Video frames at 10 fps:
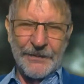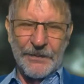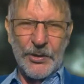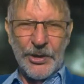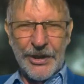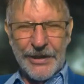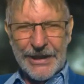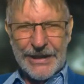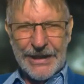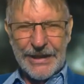you know
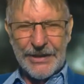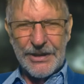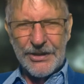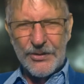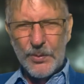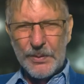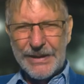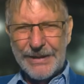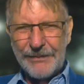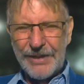that there's normally
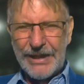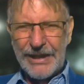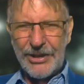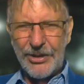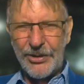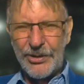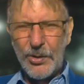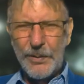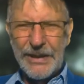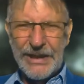something in the heart.
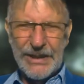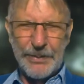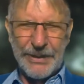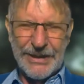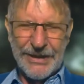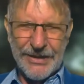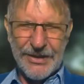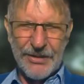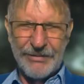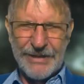Normally there's bitterness
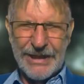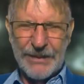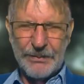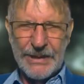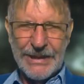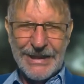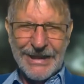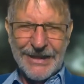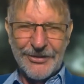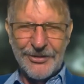and resentment,
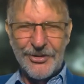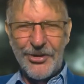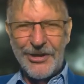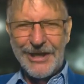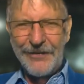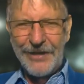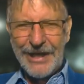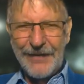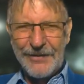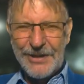because God never
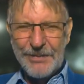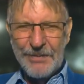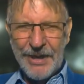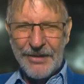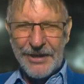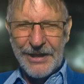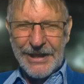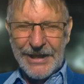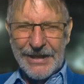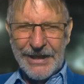gave us a mouth
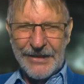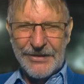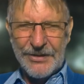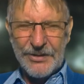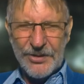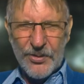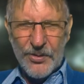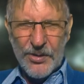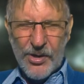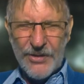that is
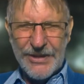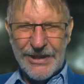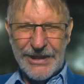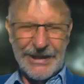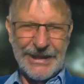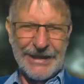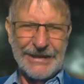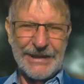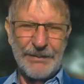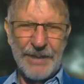caustic and
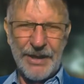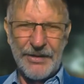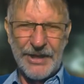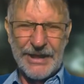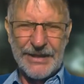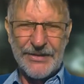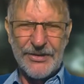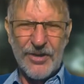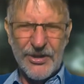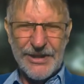a mouth that is
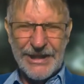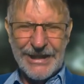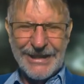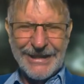nasty